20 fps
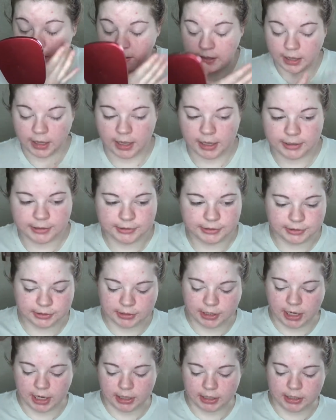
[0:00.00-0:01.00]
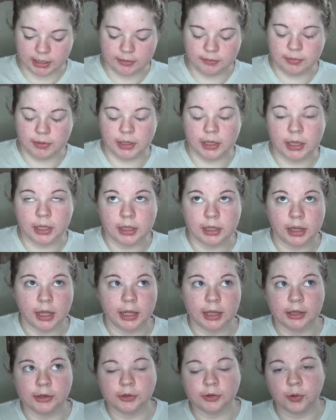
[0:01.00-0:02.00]
and that can be
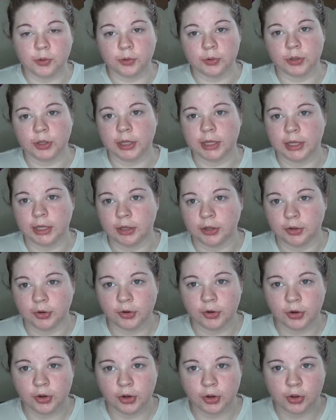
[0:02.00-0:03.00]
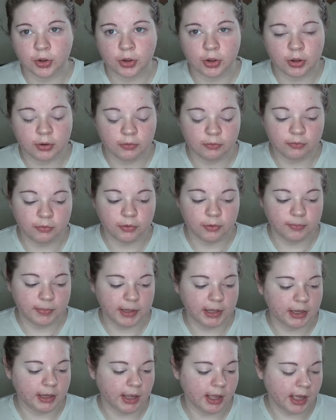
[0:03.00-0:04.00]
like a total killer for
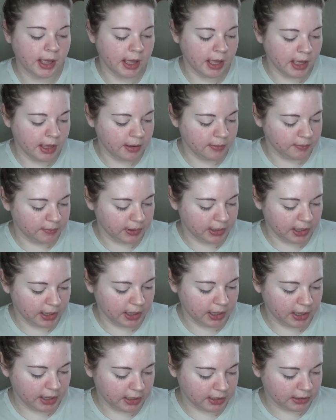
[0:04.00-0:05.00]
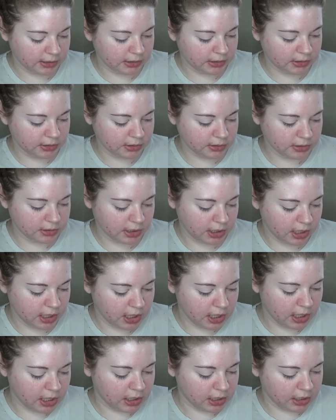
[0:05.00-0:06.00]
me, because
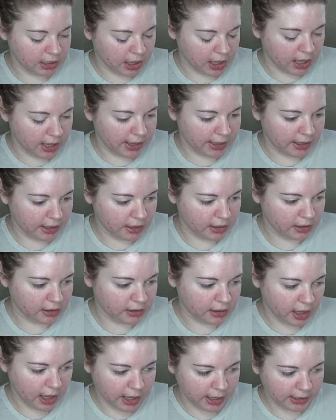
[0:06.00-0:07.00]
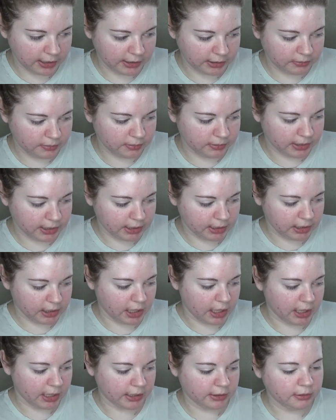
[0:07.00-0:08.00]
like I had been
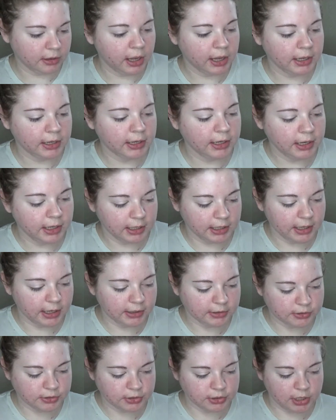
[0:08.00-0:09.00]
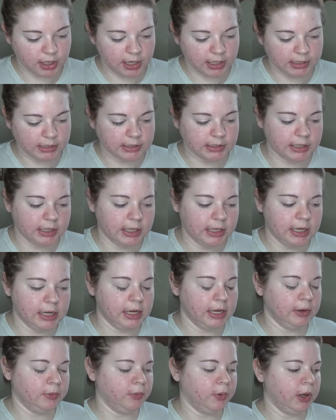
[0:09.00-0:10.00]
like dieting and
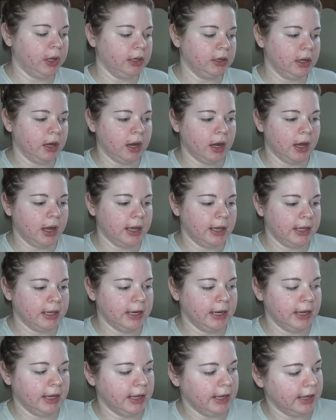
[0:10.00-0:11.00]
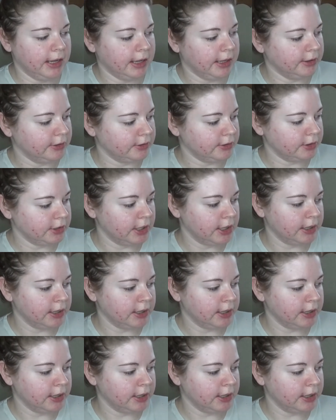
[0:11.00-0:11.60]
exercising and whatnot, and